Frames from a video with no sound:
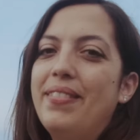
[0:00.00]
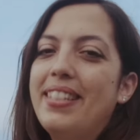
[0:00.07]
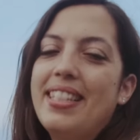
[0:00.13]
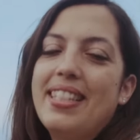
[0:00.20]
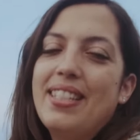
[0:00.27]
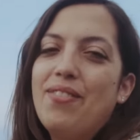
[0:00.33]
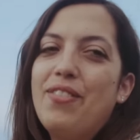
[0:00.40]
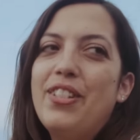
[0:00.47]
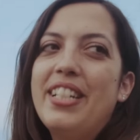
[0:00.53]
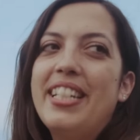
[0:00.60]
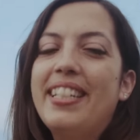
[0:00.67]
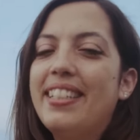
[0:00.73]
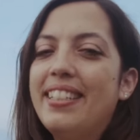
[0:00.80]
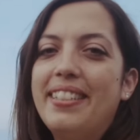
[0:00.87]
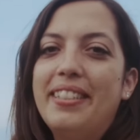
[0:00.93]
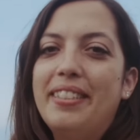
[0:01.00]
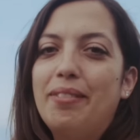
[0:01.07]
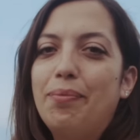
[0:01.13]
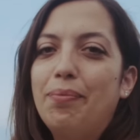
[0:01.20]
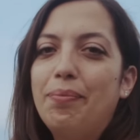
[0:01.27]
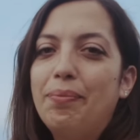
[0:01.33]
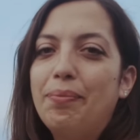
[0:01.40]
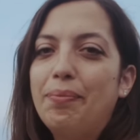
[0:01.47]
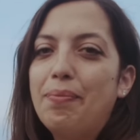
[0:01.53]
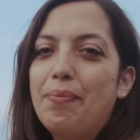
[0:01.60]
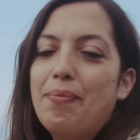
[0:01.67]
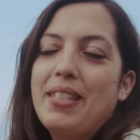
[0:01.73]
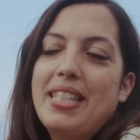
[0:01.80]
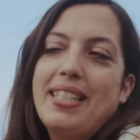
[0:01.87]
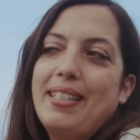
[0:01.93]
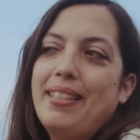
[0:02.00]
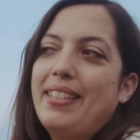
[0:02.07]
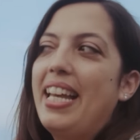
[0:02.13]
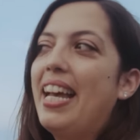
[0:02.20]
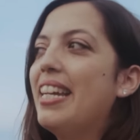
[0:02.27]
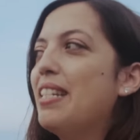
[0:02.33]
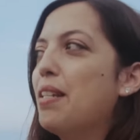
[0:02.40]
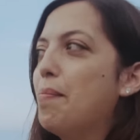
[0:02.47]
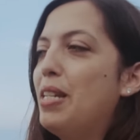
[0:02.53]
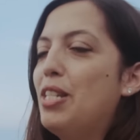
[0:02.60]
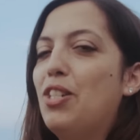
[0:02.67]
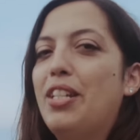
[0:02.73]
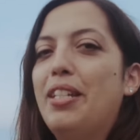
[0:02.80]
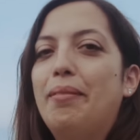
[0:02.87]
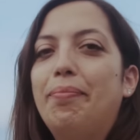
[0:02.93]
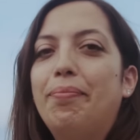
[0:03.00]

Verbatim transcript: It's very kind of magic.